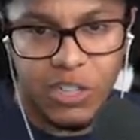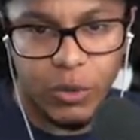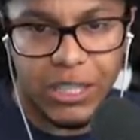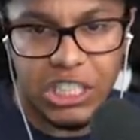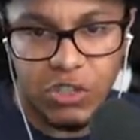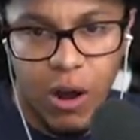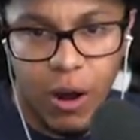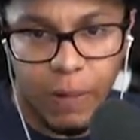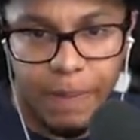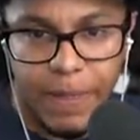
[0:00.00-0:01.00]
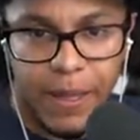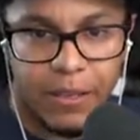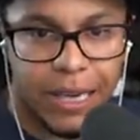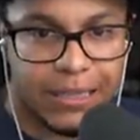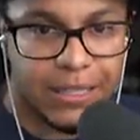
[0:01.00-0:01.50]
really strong.
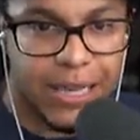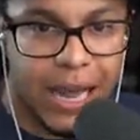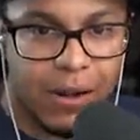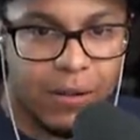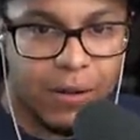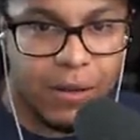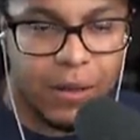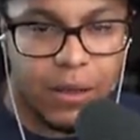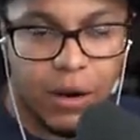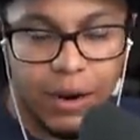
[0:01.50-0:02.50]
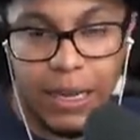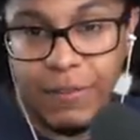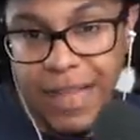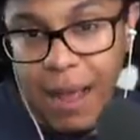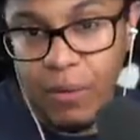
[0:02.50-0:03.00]
Got this, Kyle. All right,
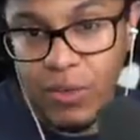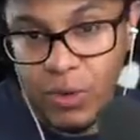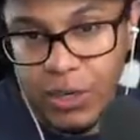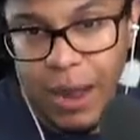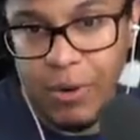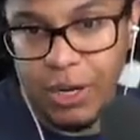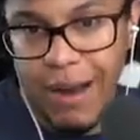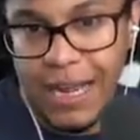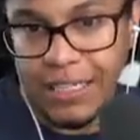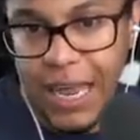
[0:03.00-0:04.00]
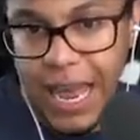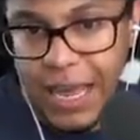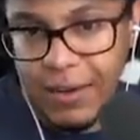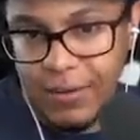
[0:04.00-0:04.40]
if that was real, I would have crashed and